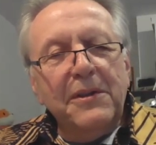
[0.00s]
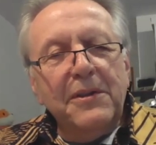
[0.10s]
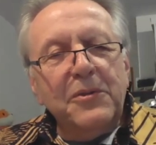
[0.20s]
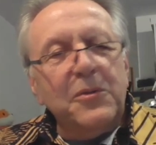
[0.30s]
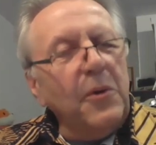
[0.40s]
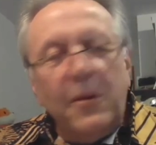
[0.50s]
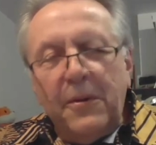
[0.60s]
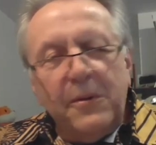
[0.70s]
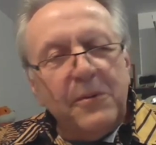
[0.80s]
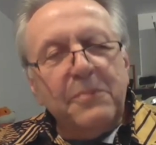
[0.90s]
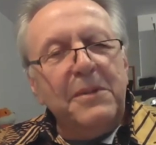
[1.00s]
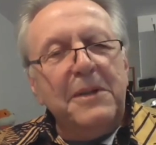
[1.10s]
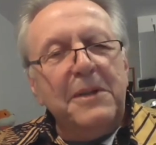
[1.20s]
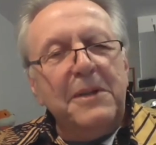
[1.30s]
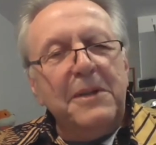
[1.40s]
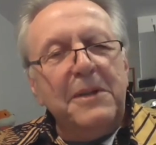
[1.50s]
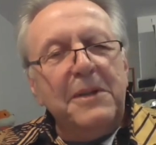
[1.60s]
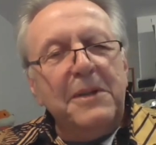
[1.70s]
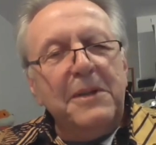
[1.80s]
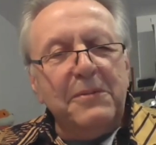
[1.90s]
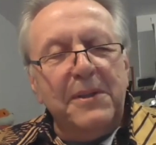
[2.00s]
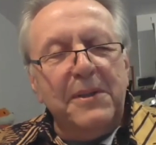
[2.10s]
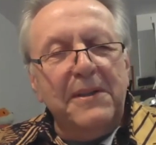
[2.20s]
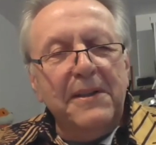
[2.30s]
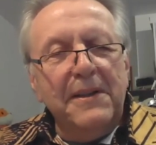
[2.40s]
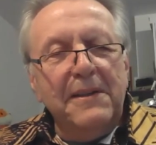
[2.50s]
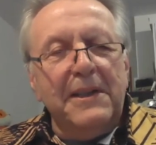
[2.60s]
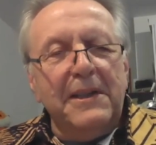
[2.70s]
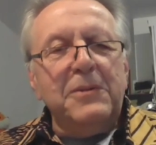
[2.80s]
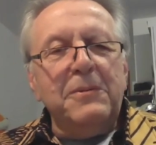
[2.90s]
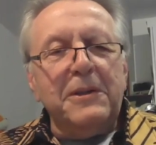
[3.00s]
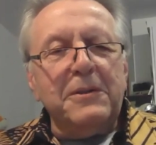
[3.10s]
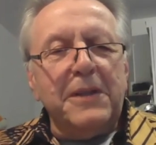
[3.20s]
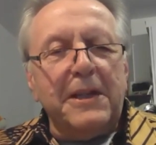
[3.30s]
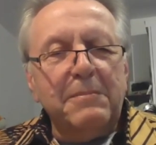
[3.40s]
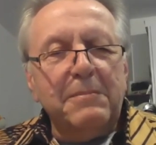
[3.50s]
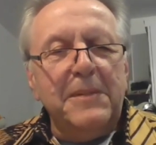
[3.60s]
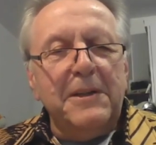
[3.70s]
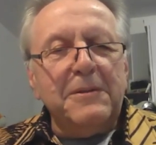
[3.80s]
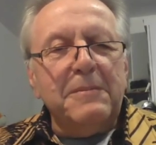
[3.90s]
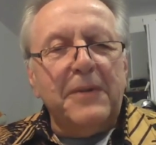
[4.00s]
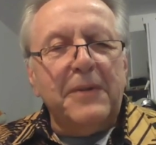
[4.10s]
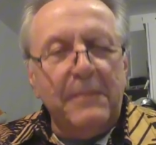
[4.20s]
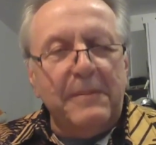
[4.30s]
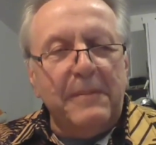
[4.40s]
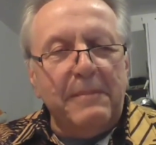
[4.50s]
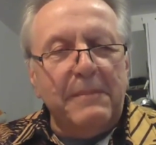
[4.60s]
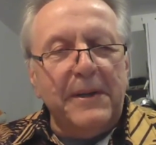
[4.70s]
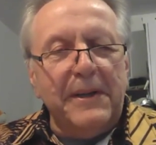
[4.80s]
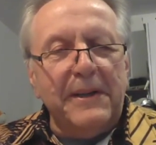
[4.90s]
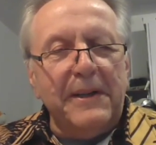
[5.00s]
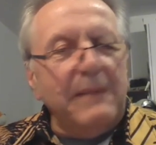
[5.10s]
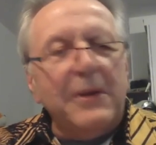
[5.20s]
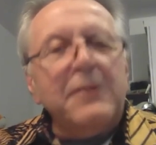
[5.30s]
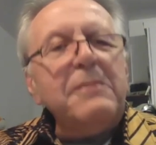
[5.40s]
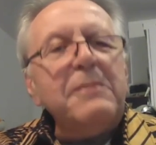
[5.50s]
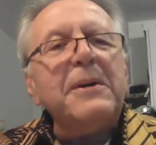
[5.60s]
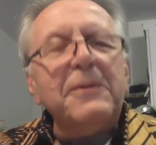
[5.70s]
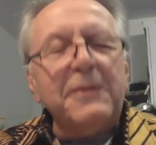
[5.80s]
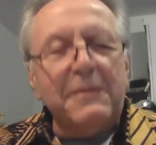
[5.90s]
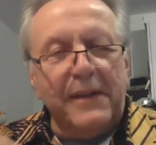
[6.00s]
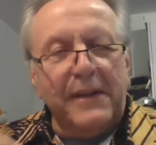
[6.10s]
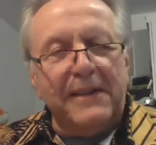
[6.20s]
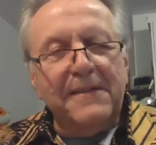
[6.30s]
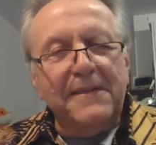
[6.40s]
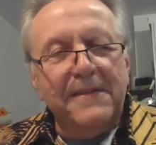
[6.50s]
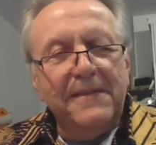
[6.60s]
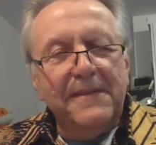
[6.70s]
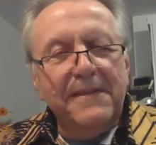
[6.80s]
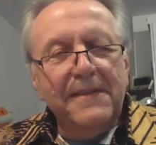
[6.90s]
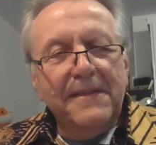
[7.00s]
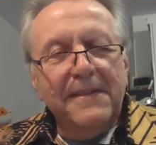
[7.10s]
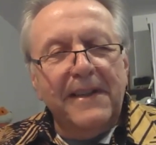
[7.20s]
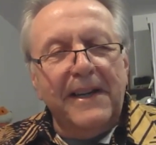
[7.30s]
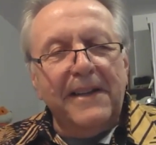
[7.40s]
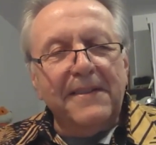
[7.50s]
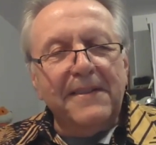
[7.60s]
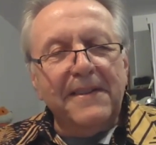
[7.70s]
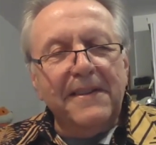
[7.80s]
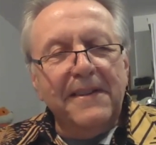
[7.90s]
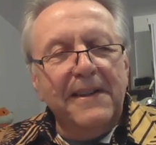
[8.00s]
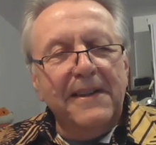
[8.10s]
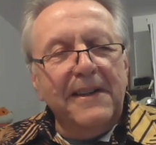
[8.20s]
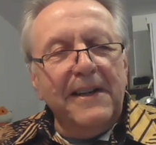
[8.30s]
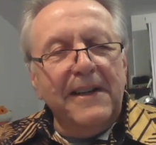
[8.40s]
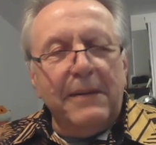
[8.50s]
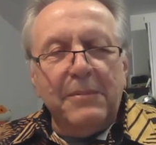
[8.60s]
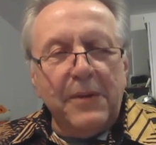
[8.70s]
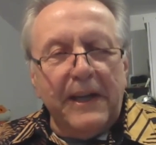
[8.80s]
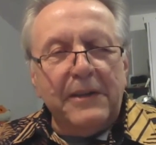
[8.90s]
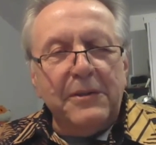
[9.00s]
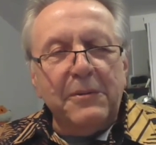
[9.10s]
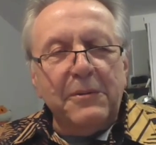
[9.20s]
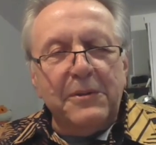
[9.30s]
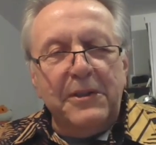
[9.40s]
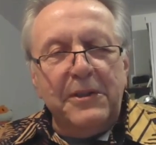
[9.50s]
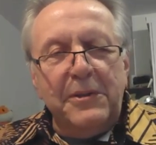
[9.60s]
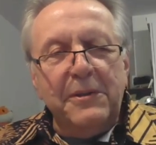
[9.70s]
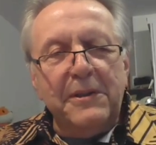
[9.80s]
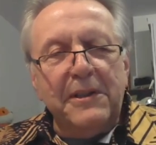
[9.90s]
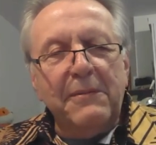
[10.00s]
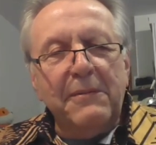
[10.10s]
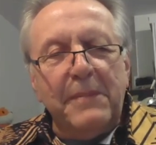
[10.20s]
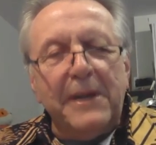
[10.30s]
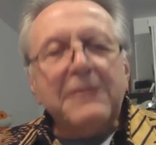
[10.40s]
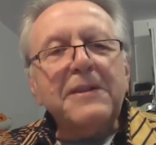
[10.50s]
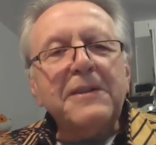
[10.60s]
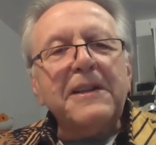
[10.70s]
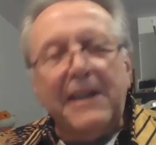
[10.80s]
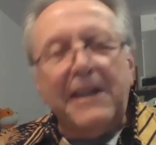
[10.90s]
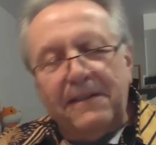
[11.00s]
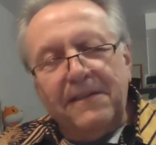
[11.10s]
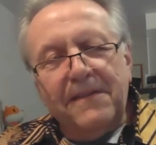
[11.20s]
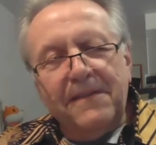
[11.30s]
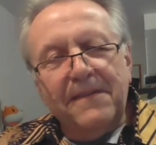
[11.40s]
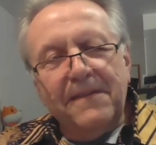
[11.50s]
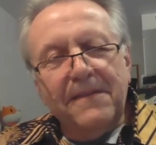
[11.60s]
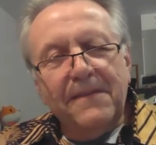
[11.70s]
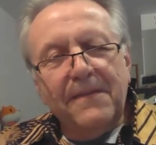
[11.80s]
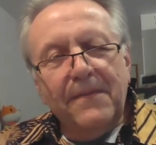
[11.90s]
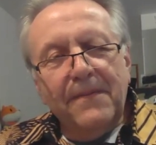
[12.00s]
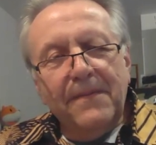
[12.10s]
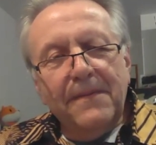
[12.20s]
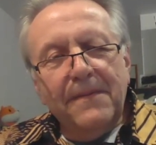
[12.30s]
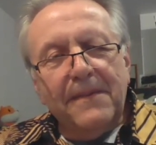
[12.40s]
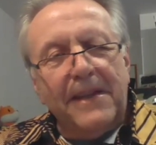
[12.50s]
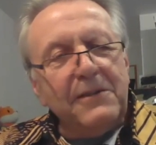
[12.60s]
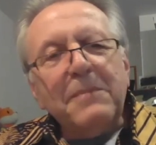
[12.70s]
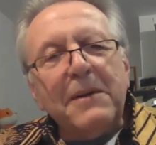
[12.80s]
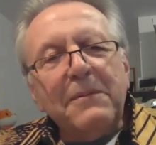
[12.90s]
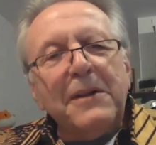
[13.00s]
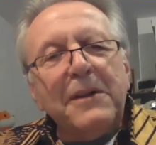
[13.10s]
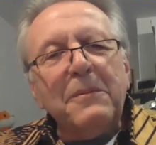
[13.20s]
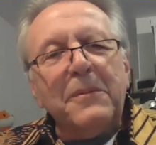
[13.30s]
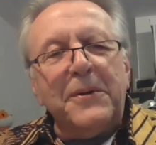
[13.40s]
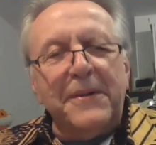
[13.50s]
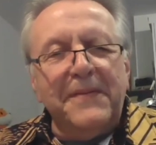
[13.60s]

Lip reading: to all those people at DSP that you accept me as a family member, and I'm very proud of that. And I would like to continue and give the best I can. That's my final word.